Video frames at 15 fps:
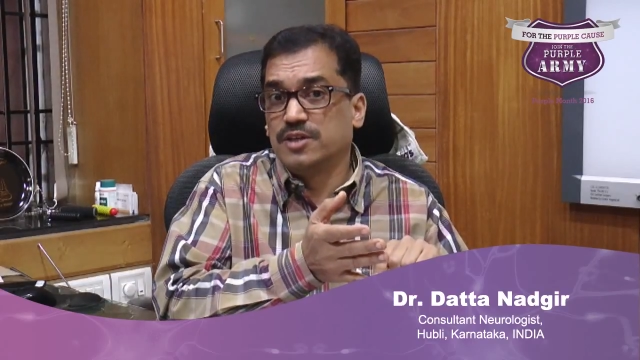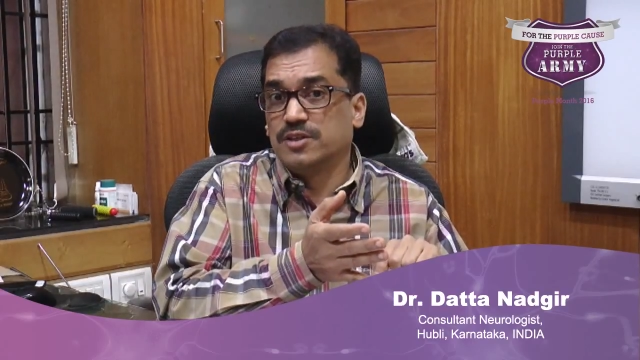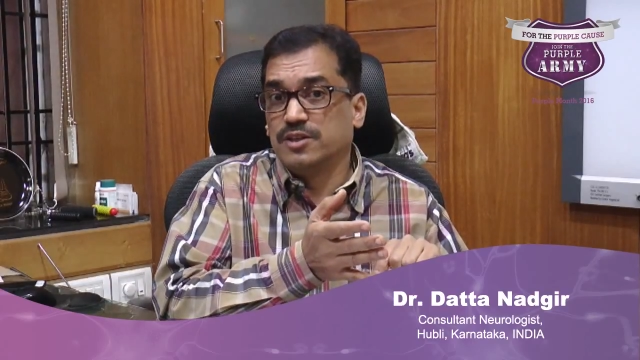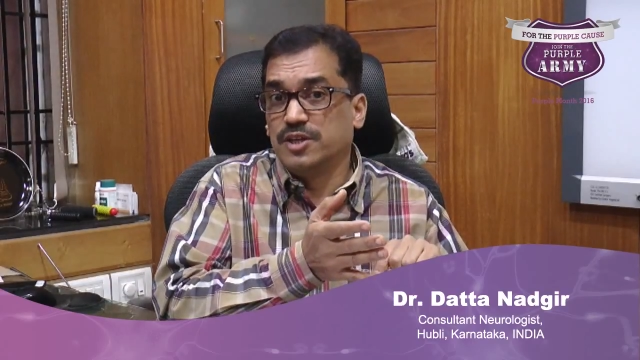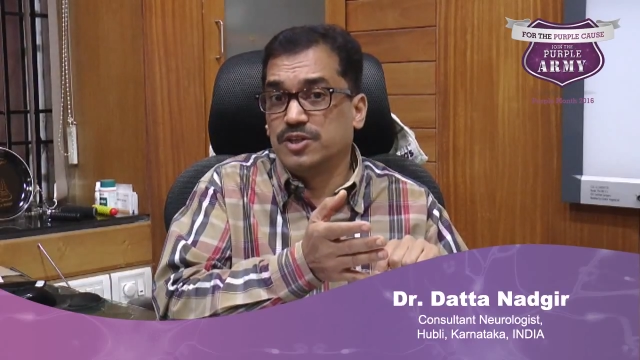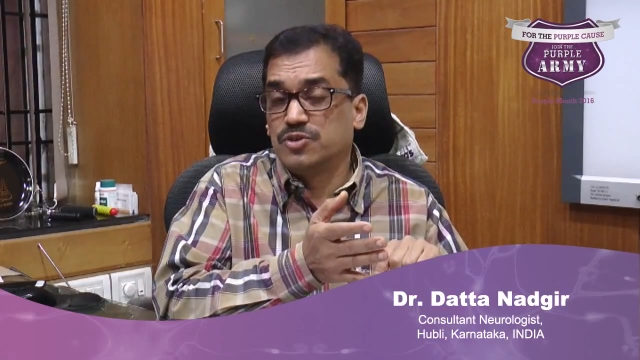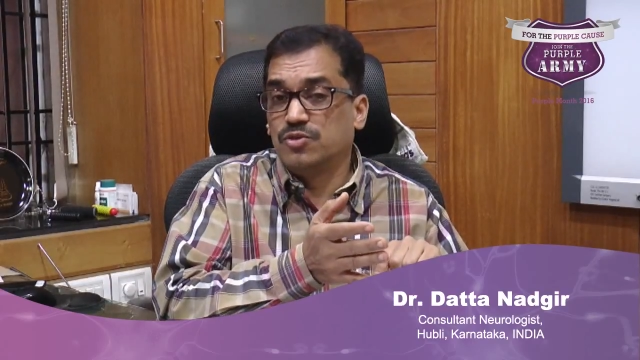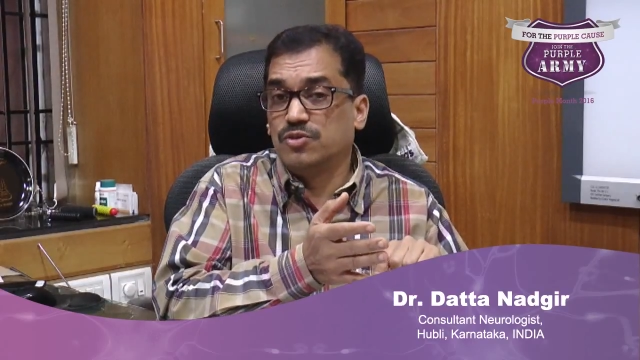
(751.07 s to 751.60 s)

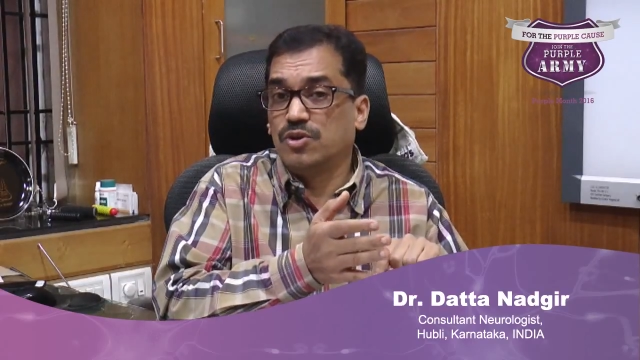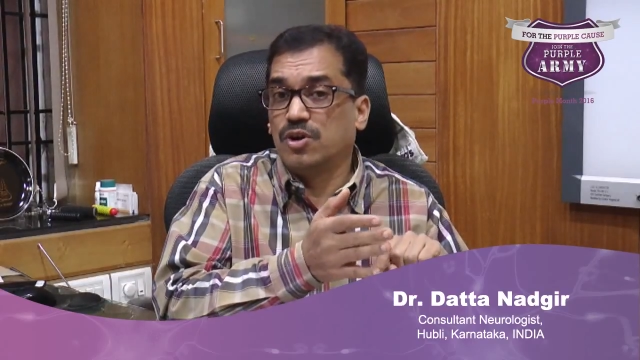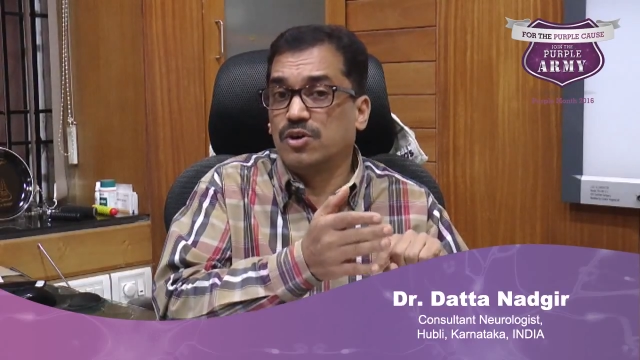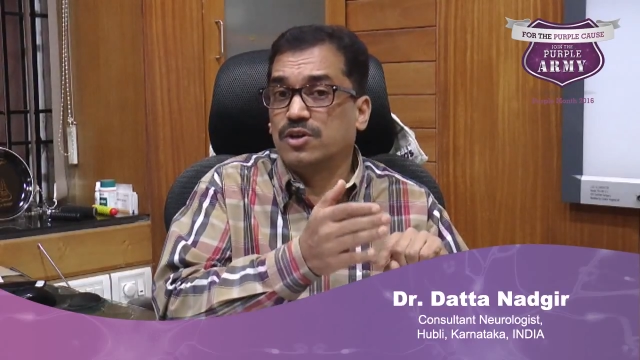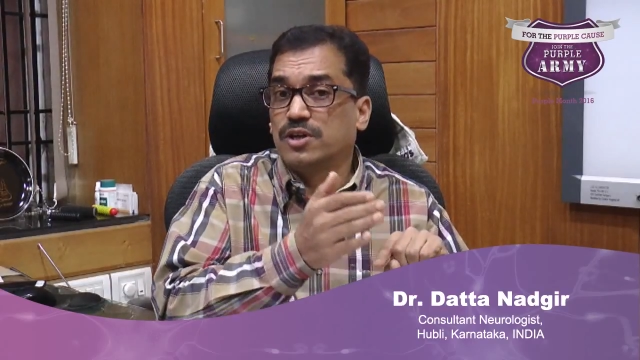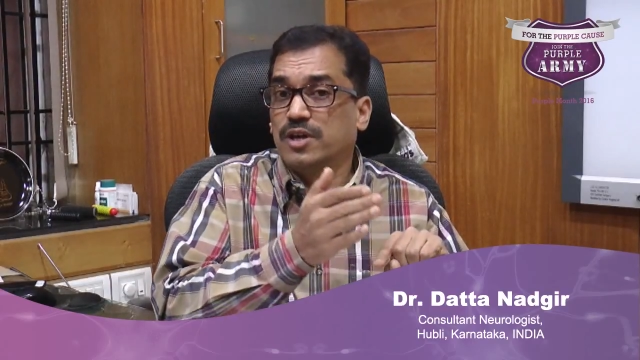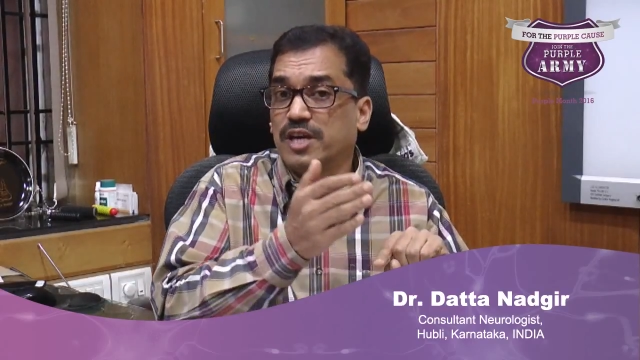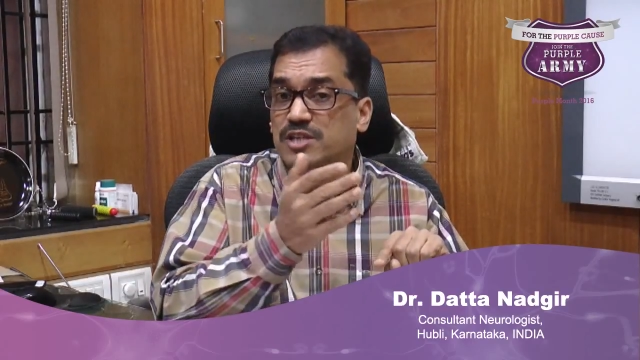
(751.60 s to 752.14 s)
they should
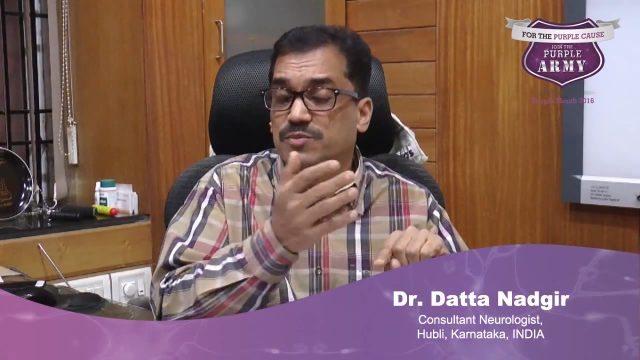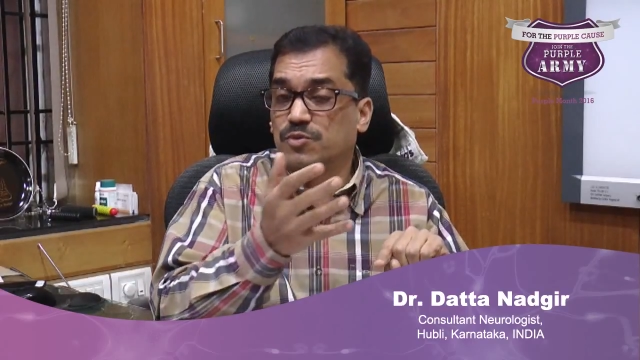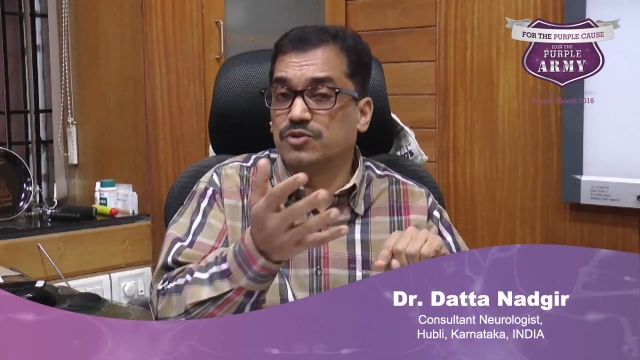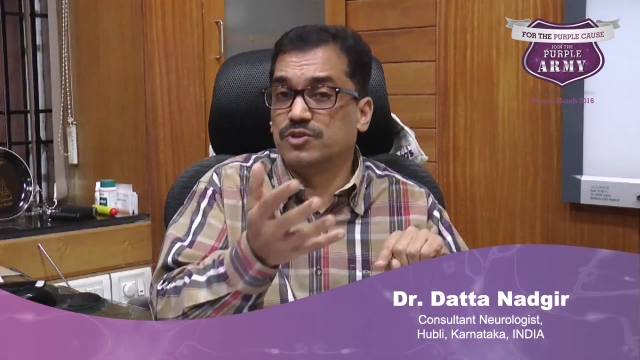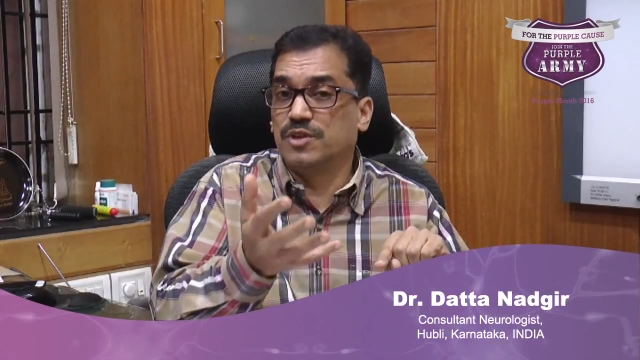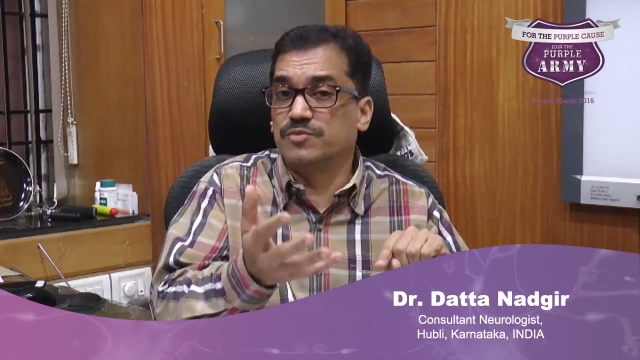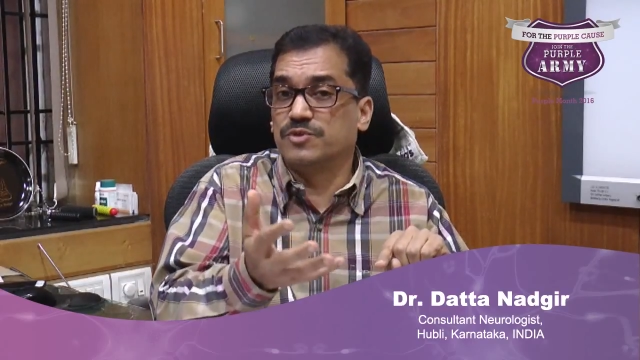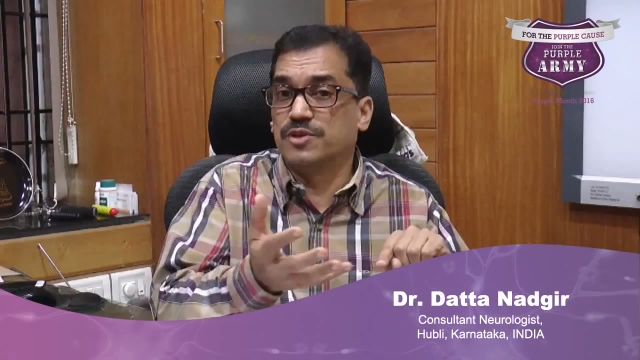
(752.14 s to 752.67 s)
not expose
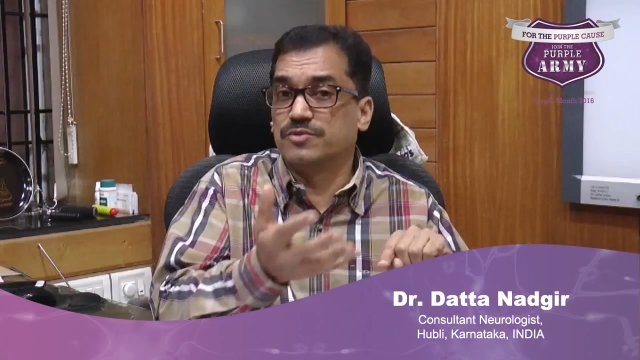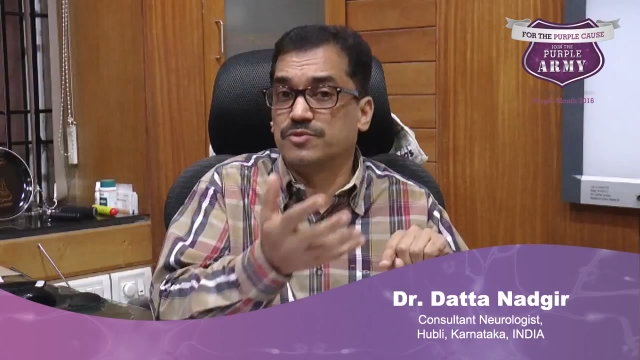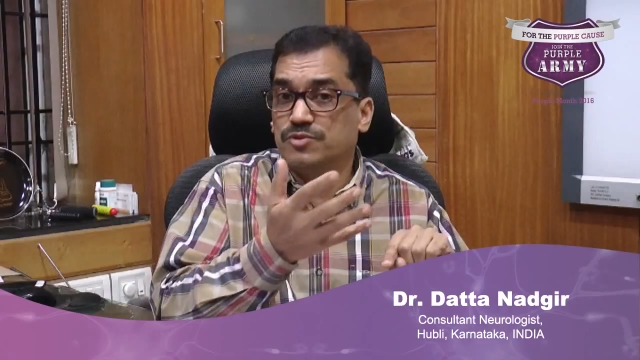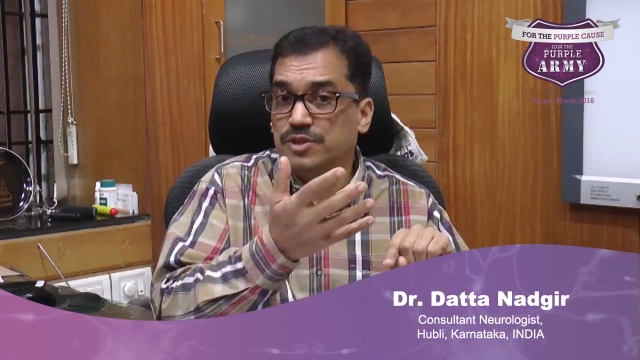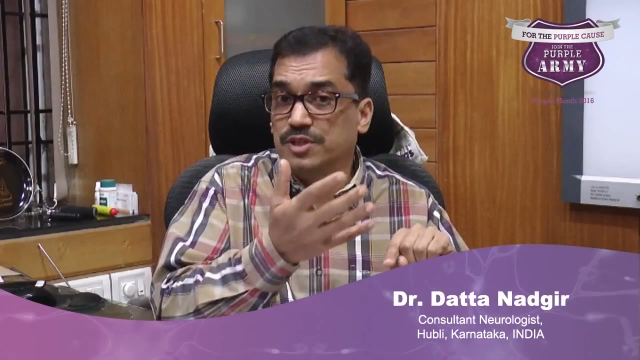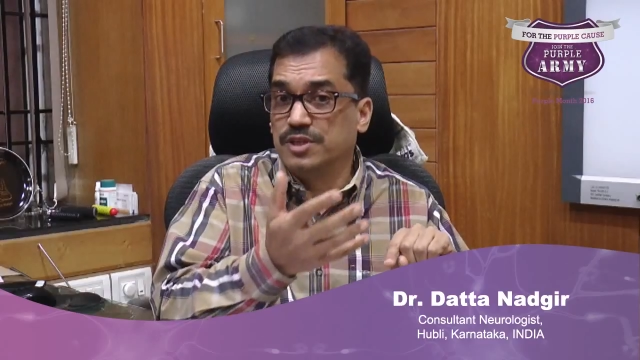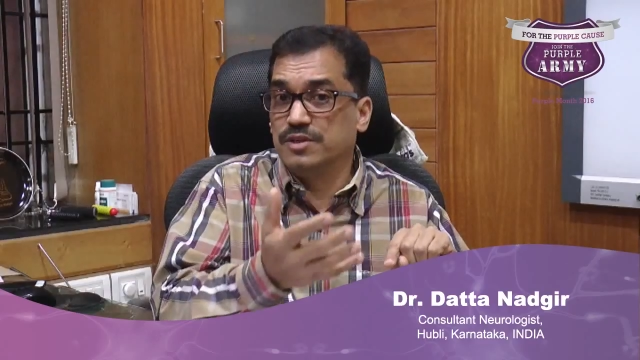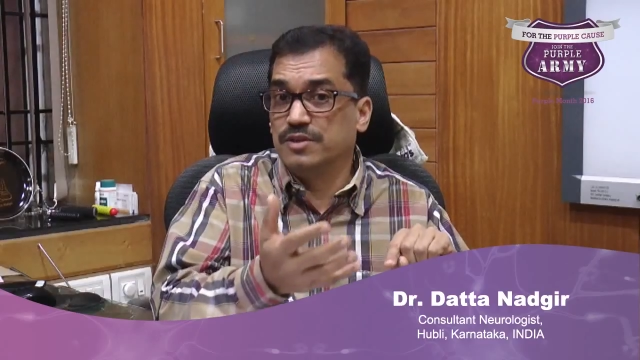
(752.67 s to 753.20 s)
themselves to
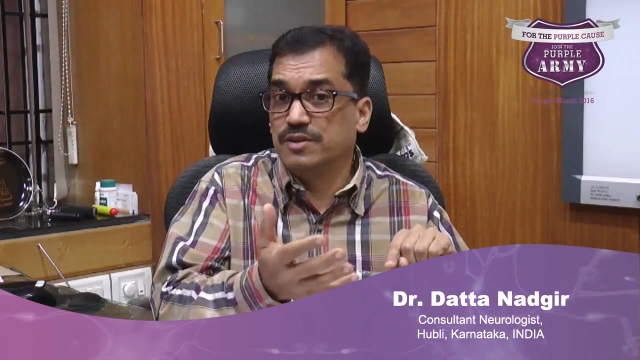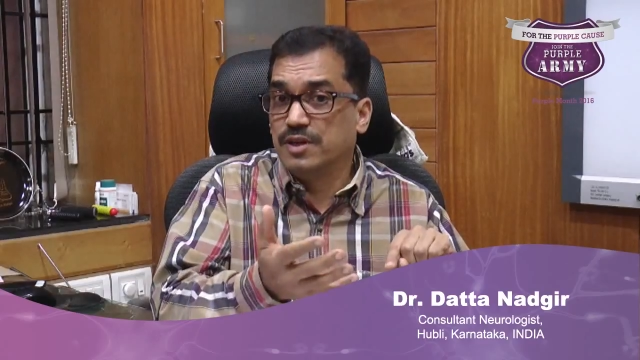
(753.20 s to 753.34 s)
the